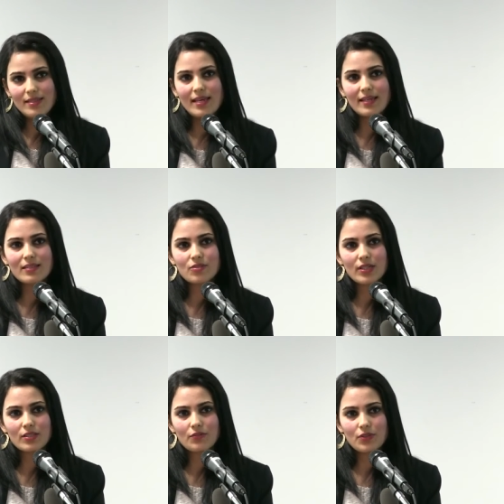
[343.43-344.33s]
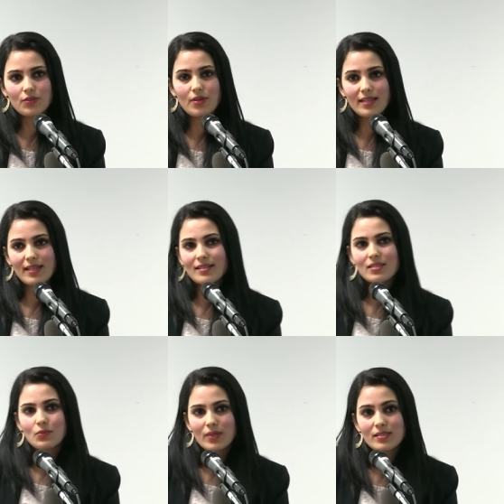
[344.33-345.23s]
they get rid of you, and
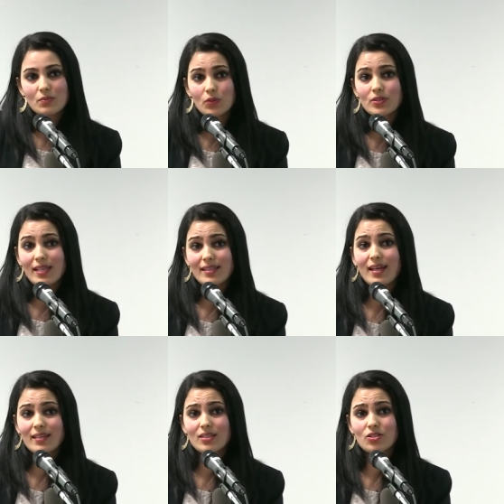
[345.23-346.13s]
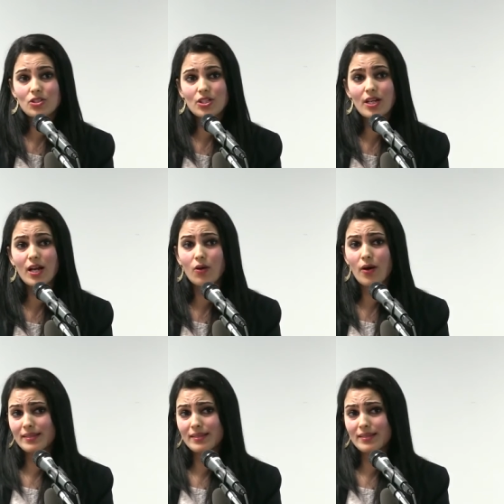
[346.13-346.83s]
that's what's Murtad under Sharia law,